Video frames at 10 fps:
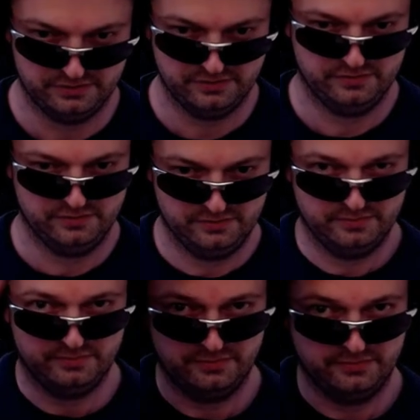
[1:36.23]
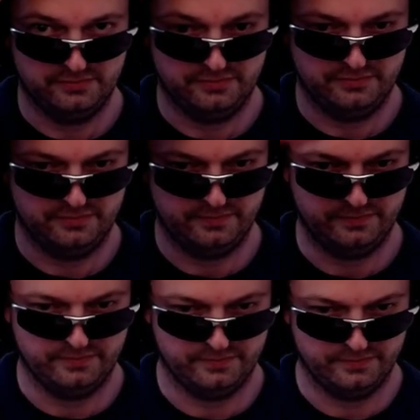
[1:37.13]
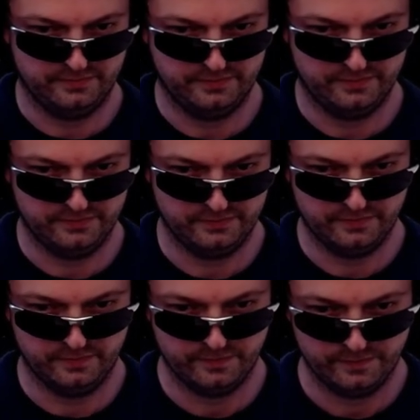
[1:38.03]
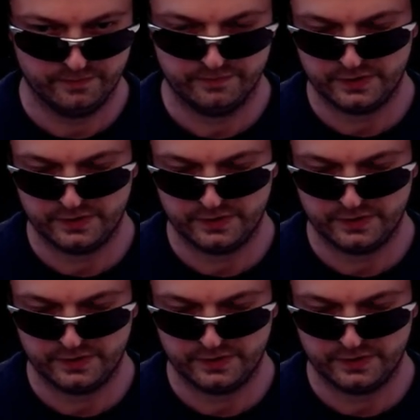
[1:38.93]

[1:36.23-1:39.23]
[no speech]